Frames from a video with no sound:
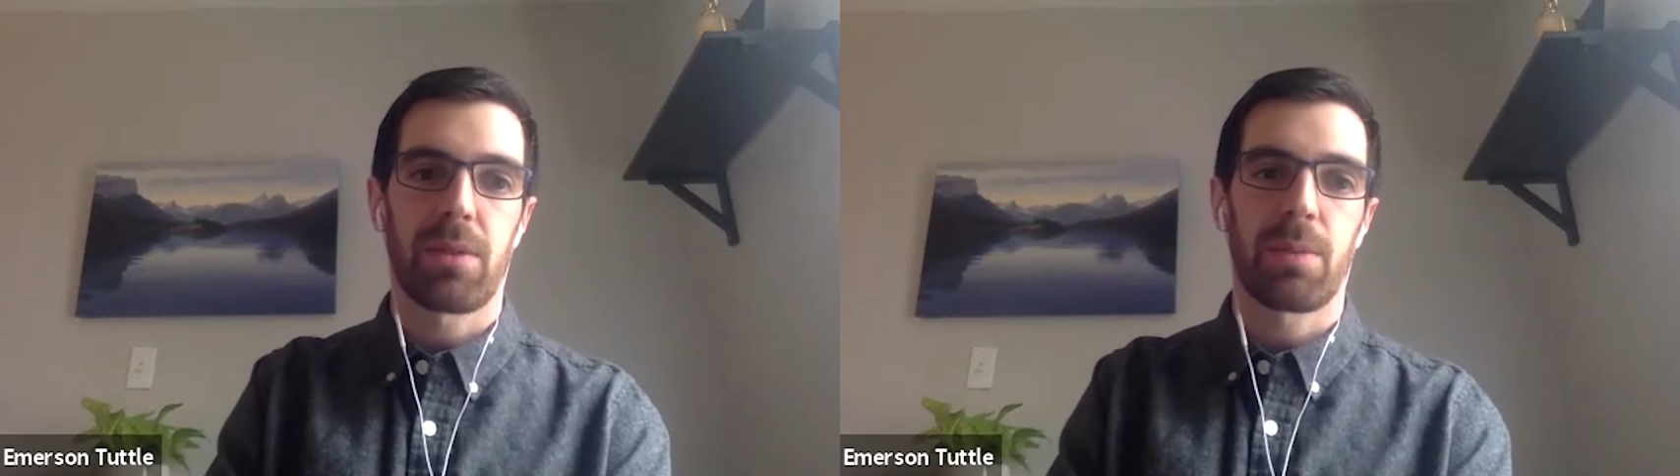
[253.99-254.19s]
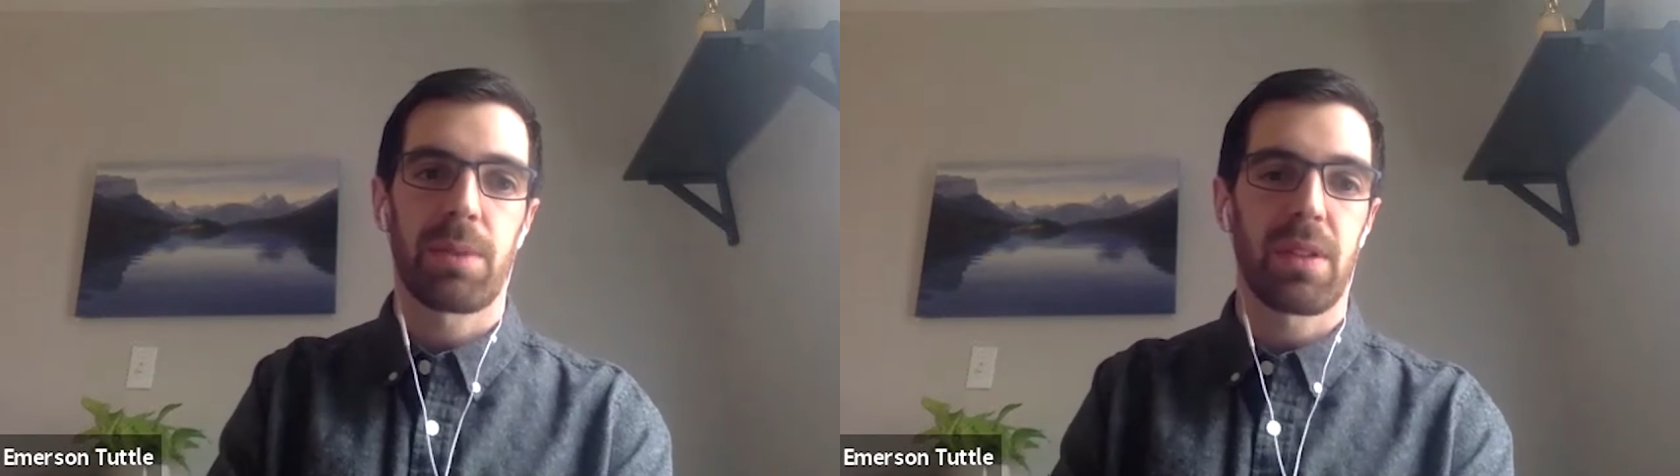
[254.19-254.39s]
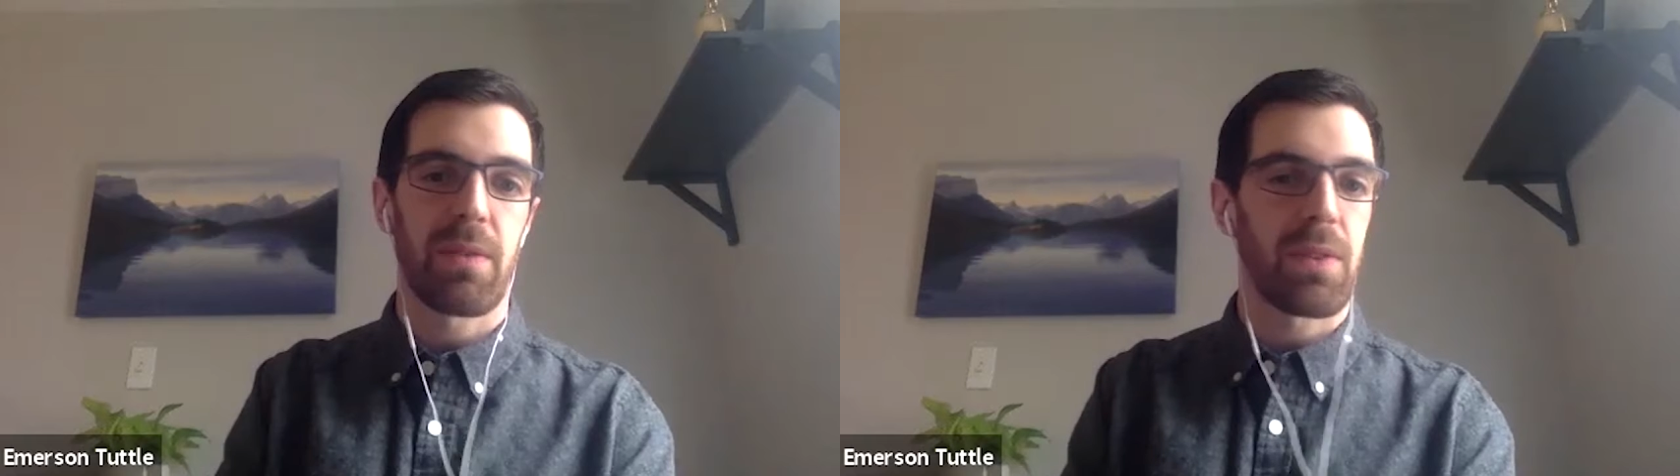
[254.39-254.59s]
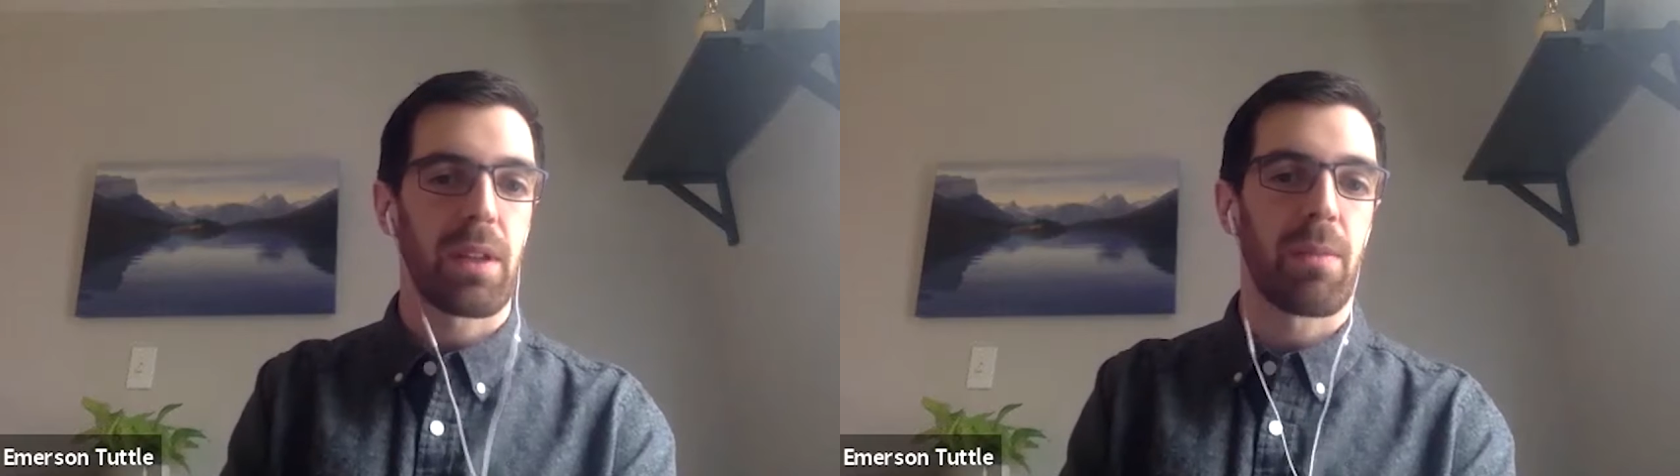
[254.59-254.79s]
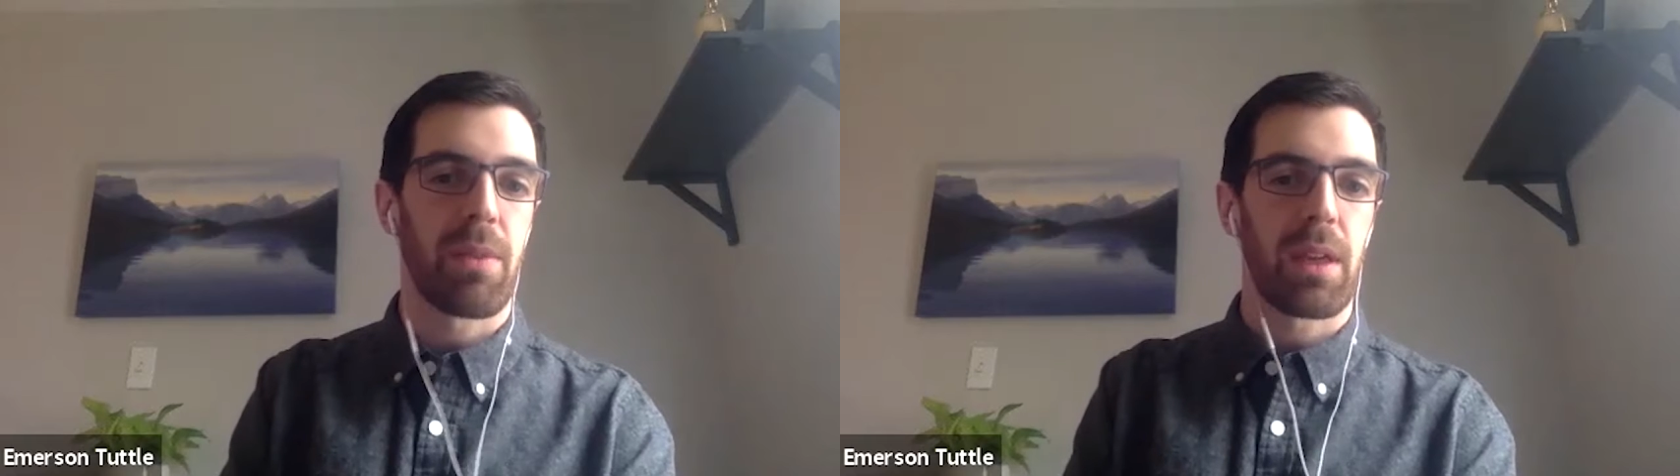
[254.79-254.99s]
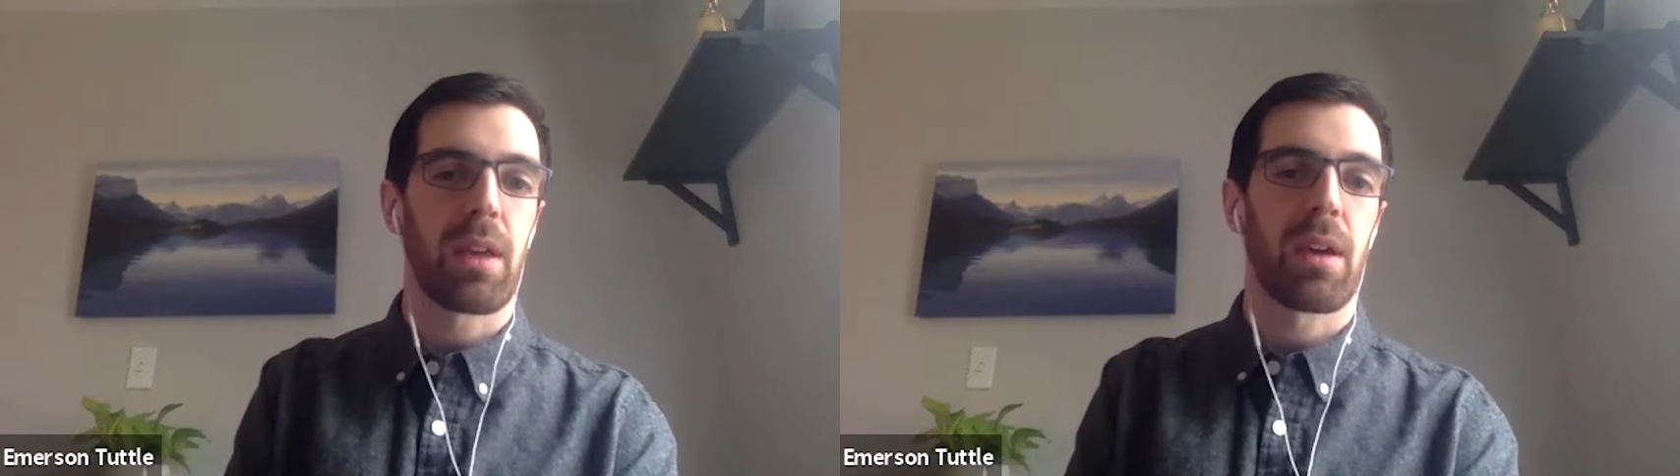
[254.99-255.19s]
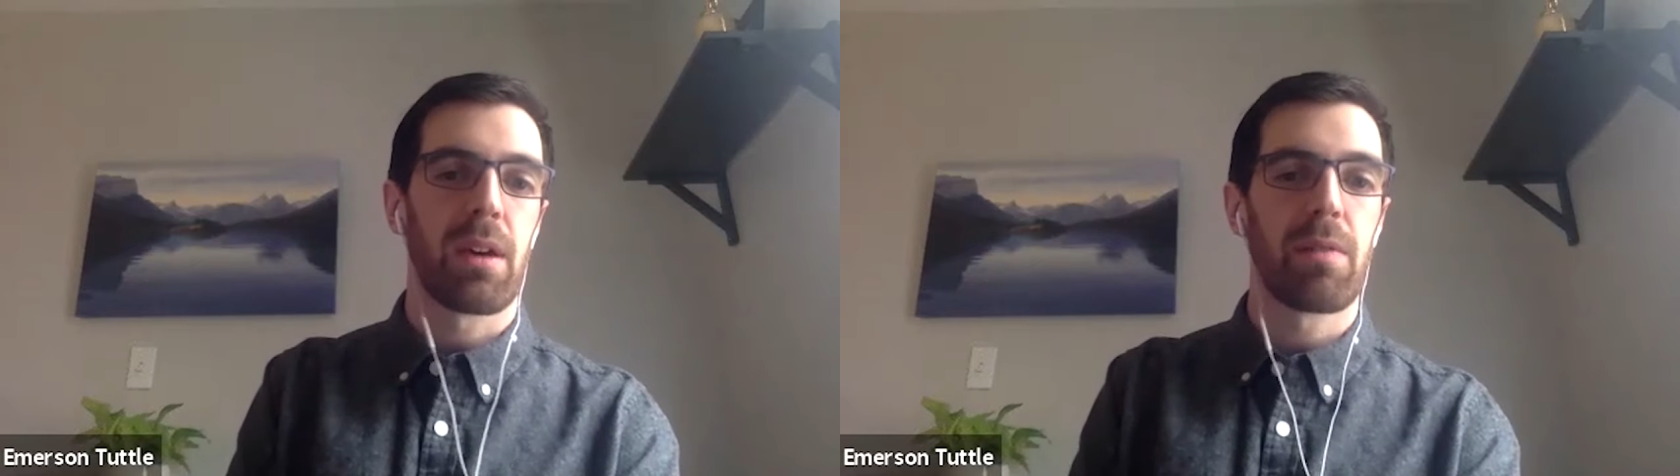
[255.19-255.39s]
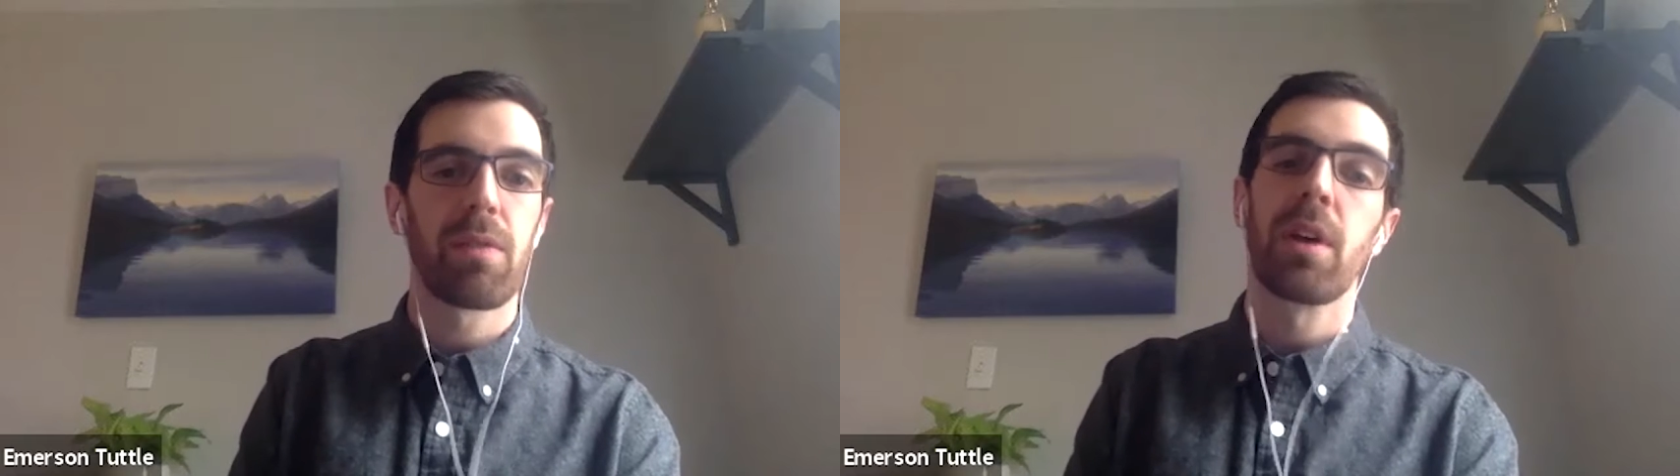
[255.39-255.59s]
specifically, I'm thinking
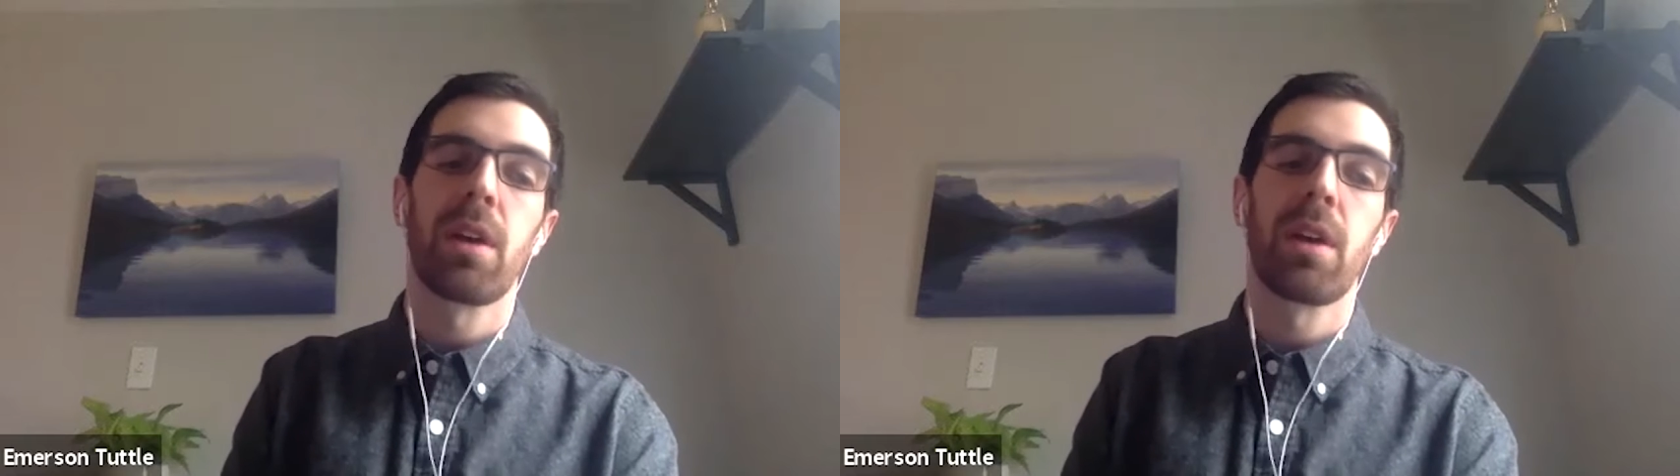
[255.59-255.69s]
of